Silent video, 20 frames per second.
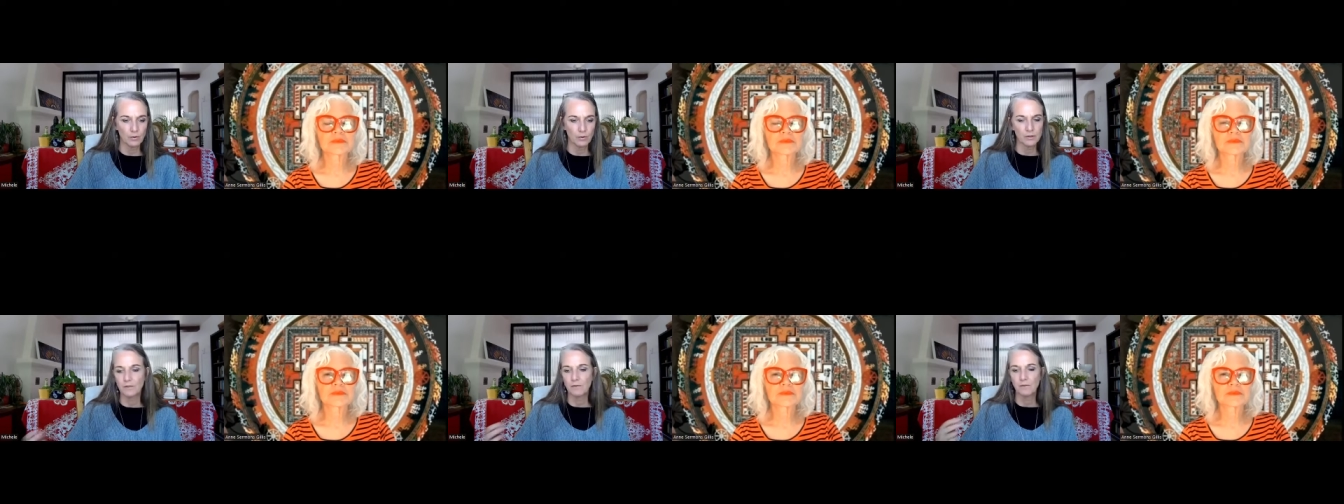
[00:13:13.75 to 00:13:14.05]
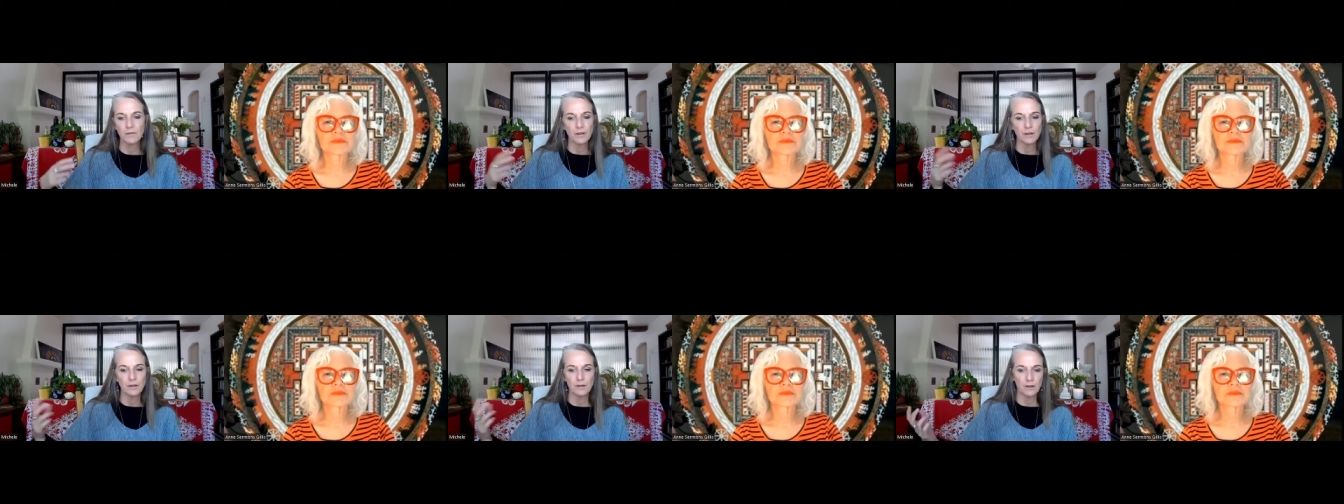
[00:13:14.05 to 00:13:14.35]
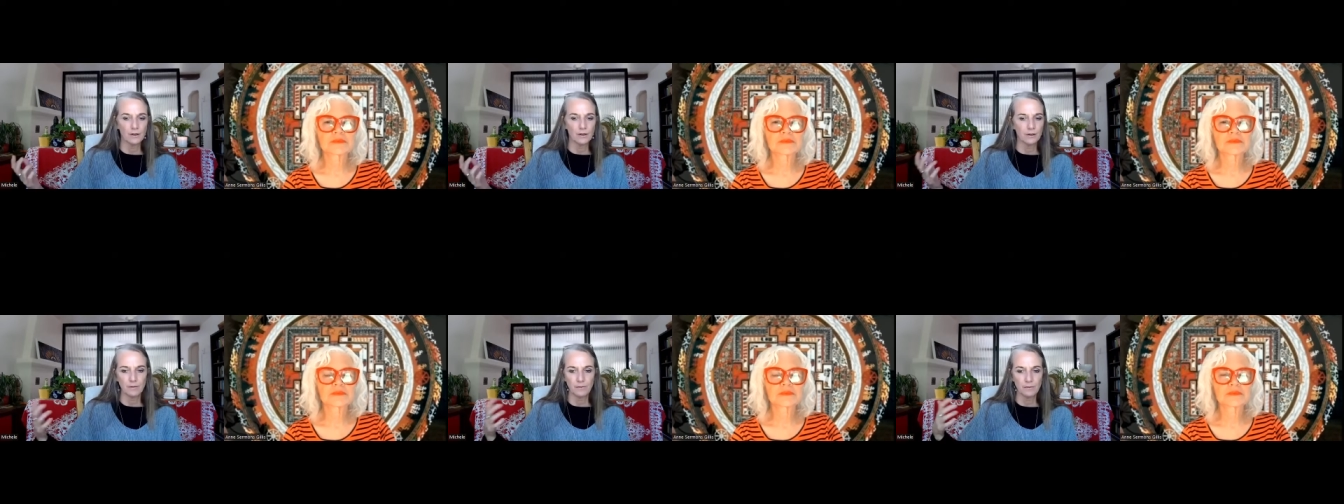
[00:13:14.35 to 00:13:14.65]
to feed
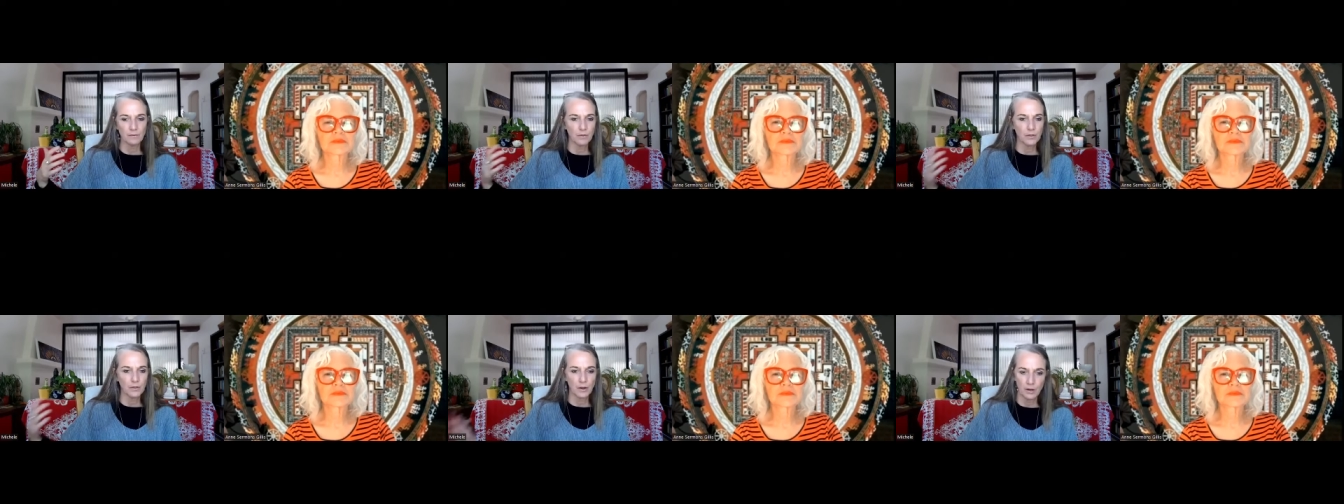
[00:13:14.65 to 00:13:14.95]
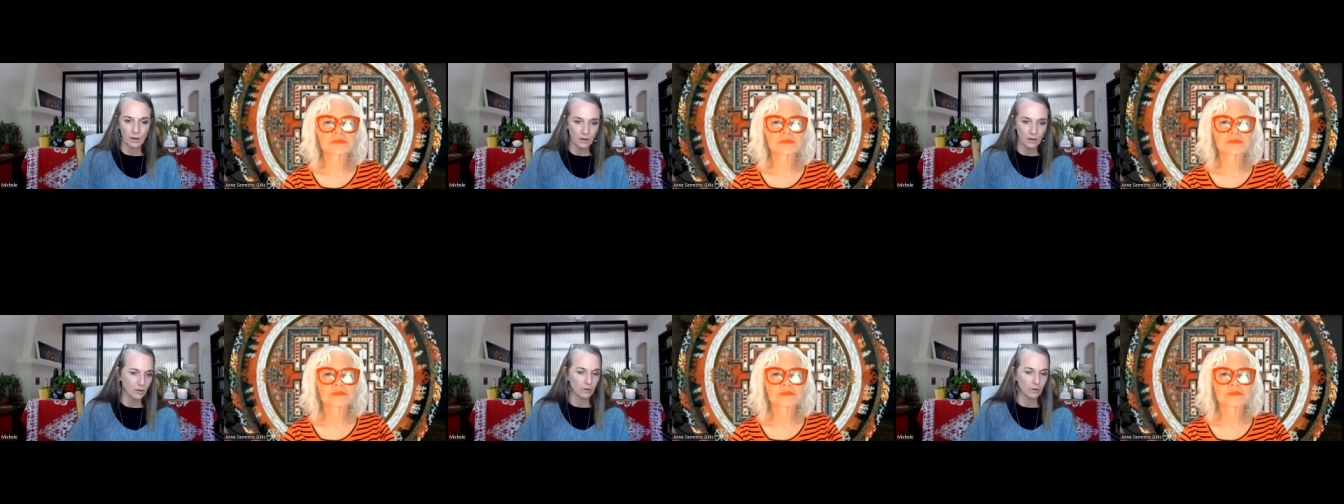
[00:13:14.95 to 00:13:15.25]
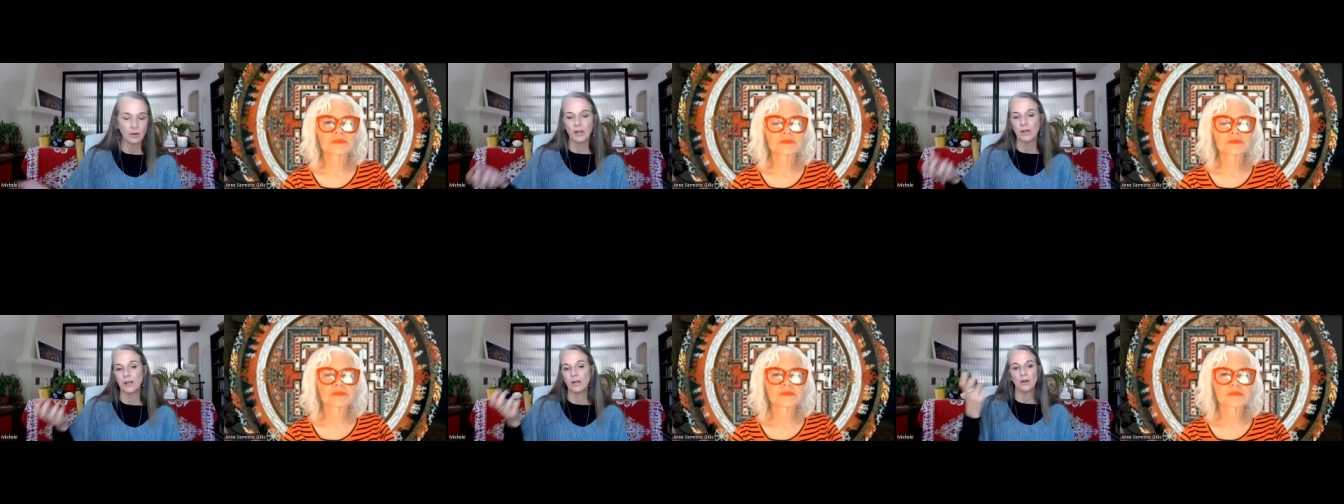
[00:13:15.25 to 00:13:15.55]
the
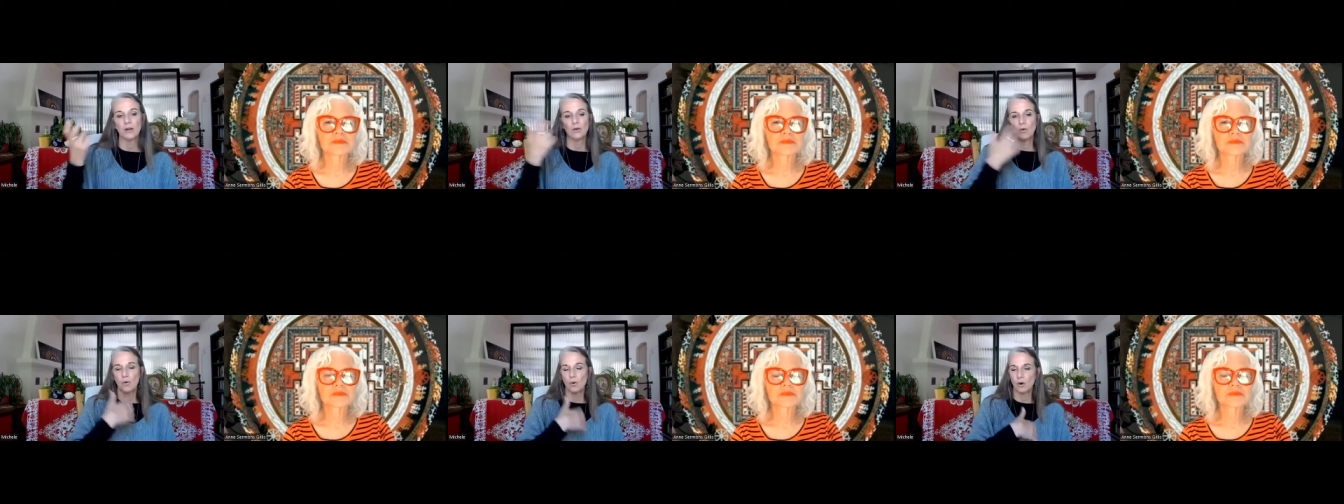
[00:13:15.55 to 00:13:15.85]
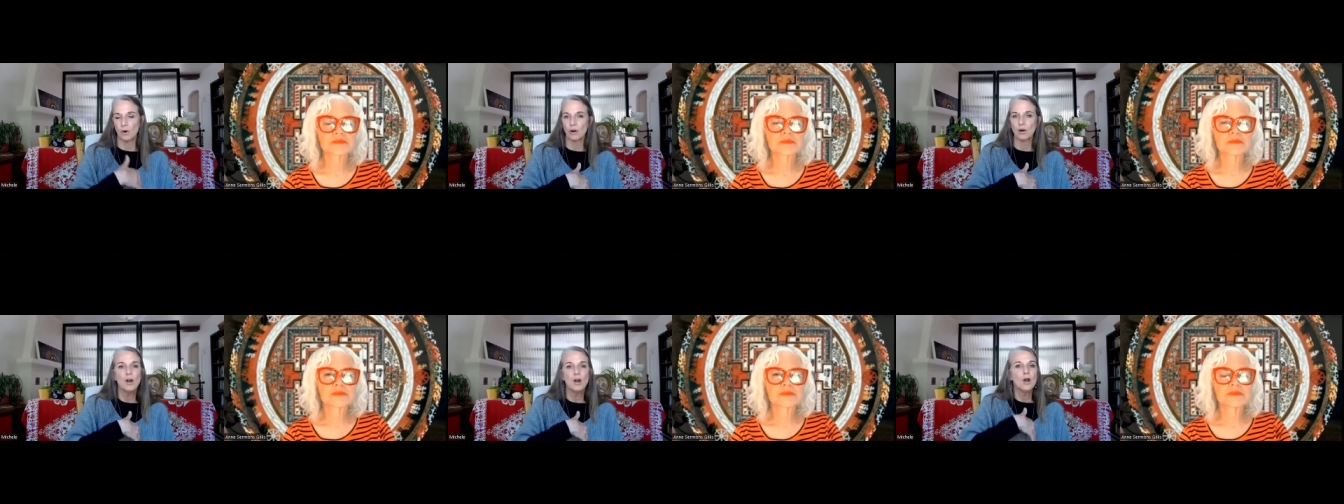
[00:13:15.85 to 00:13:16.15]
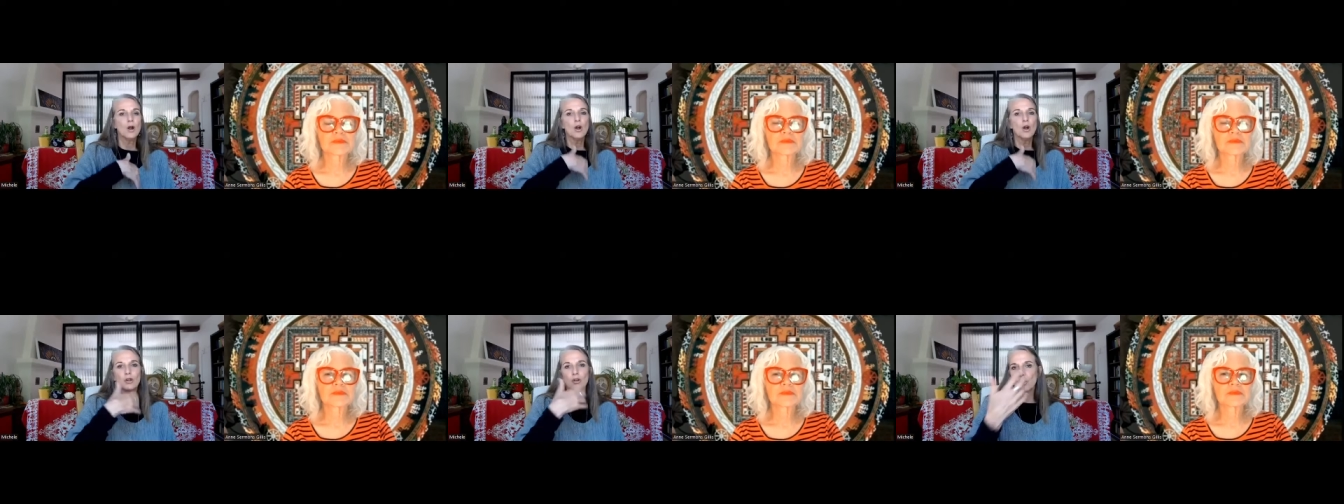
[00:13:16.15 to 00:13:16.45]
hungry, or
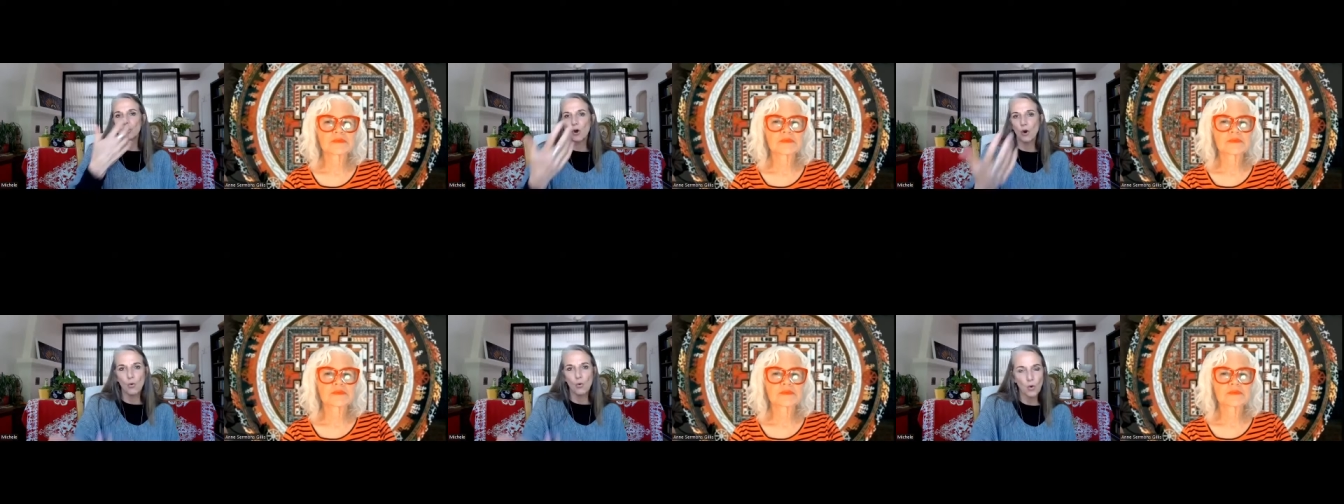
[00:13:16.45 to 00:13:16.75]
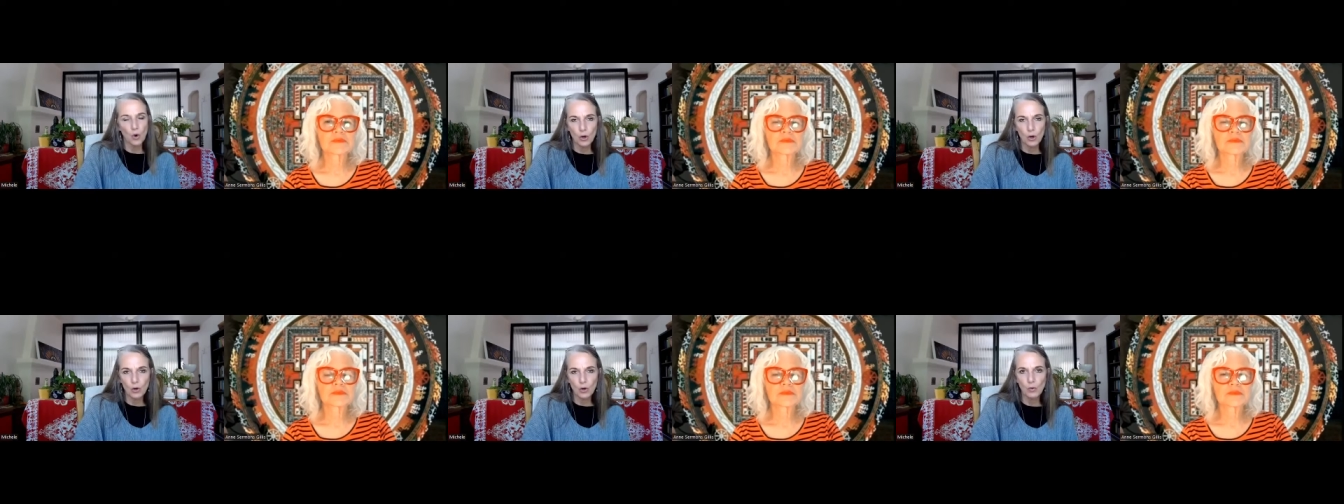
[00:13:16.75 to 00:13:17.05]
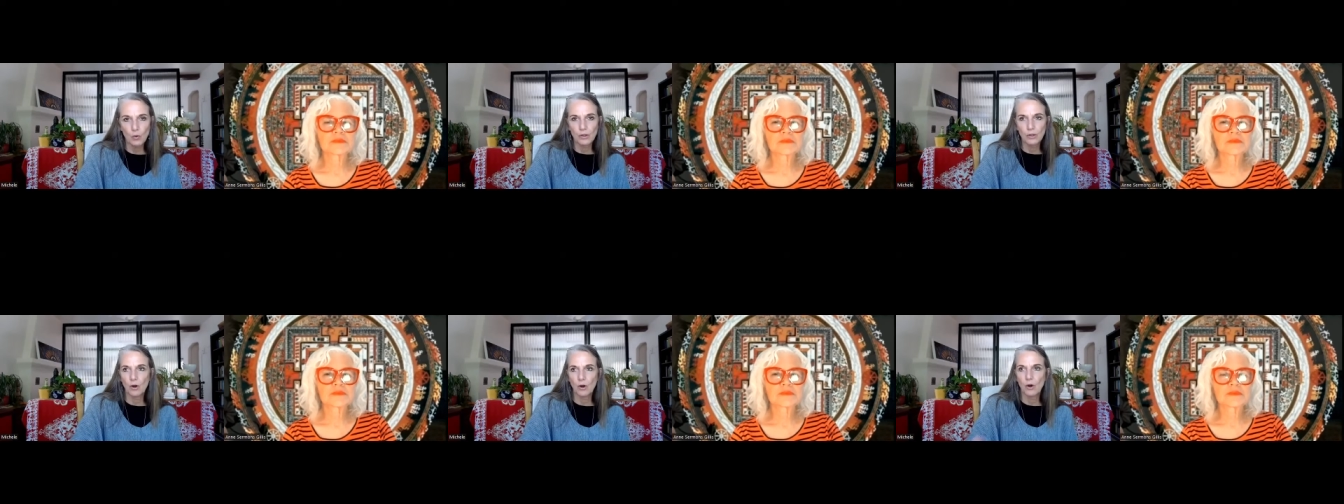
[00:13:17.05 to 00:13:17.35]
work
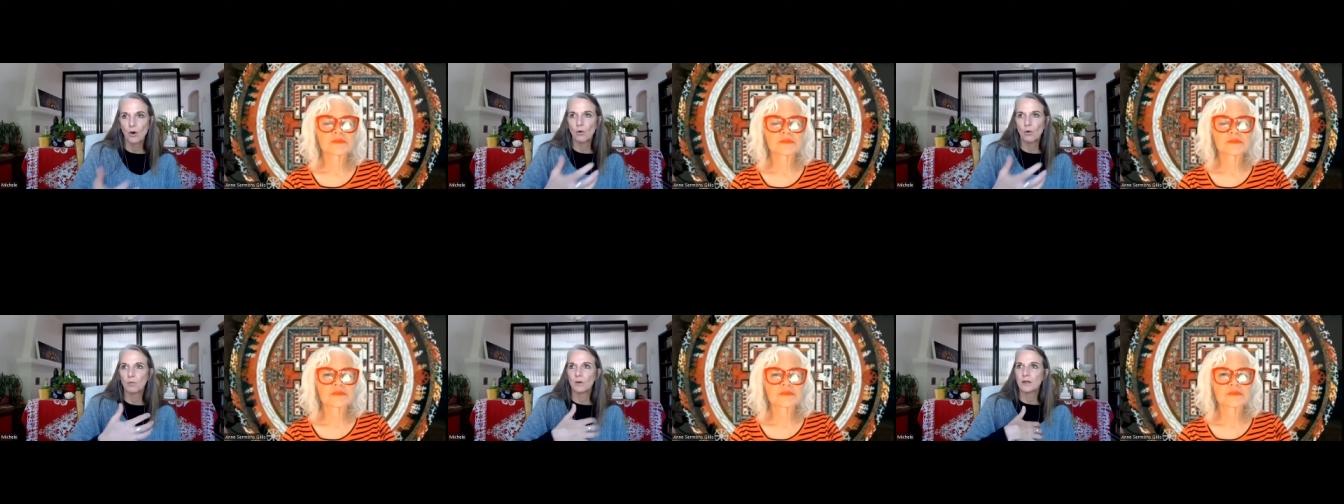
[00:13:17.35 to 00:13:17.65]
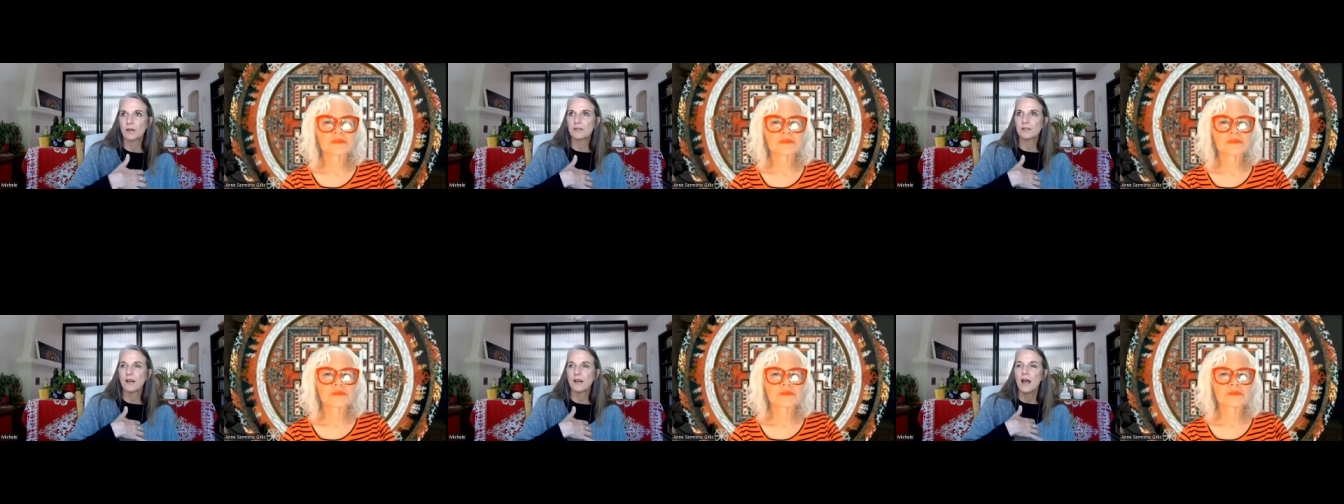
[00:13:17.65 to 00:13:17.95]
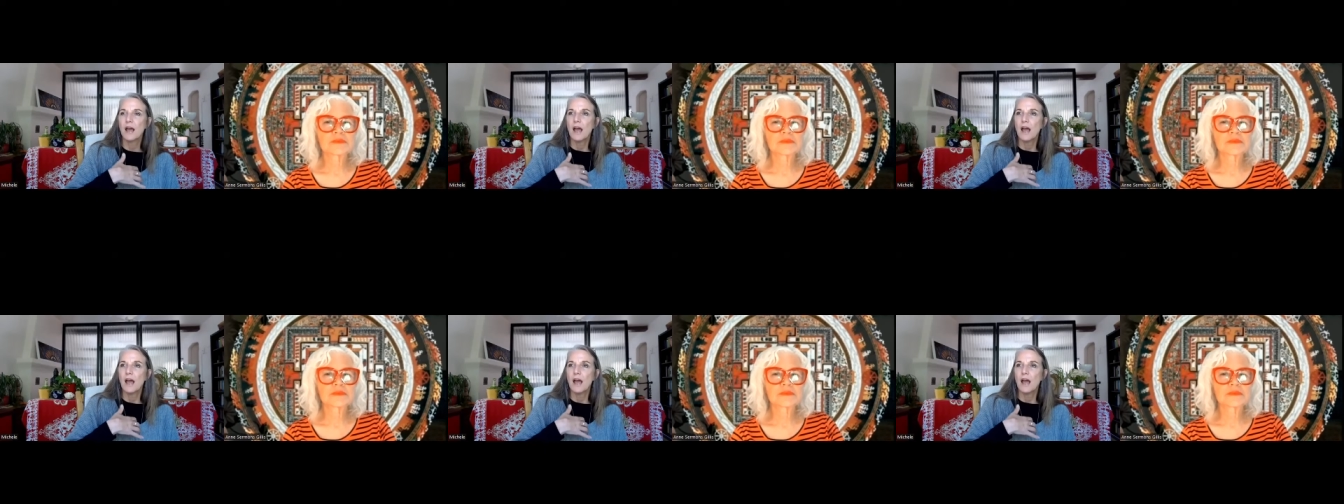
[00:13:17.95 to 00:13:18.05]
with the homeless.